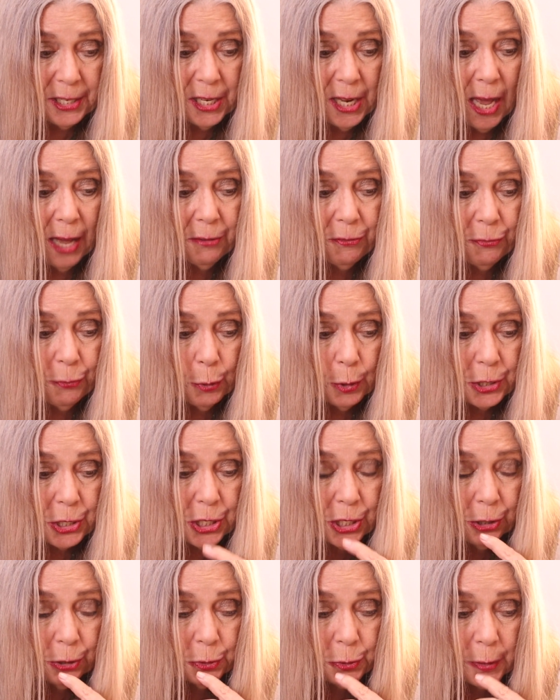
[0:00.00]
He had 4
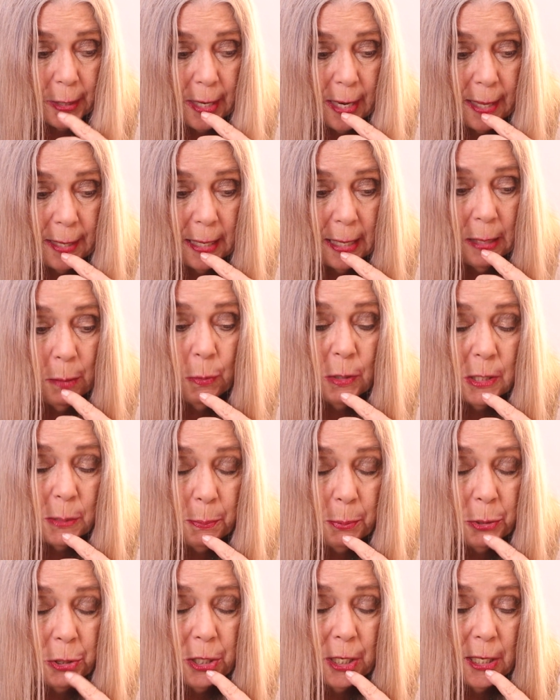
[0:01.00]
children, and he was
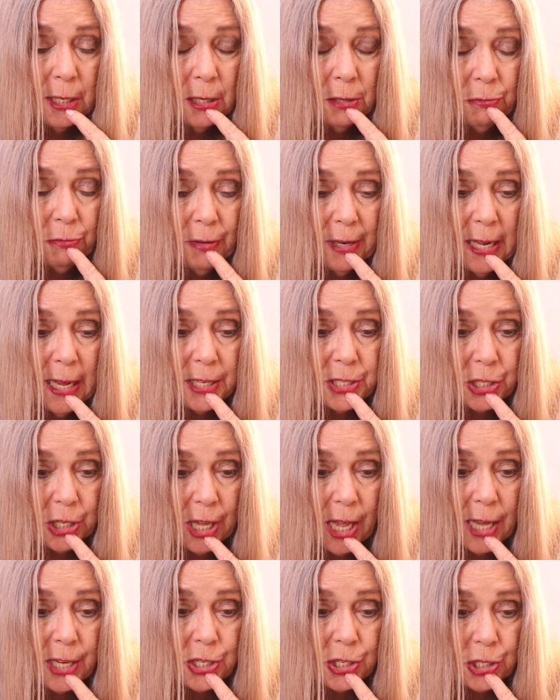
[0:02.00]
put in a
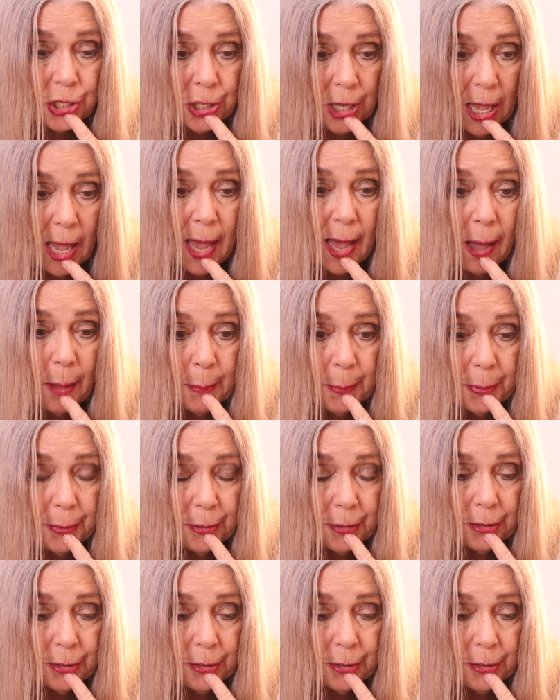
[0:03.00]
re-education camp.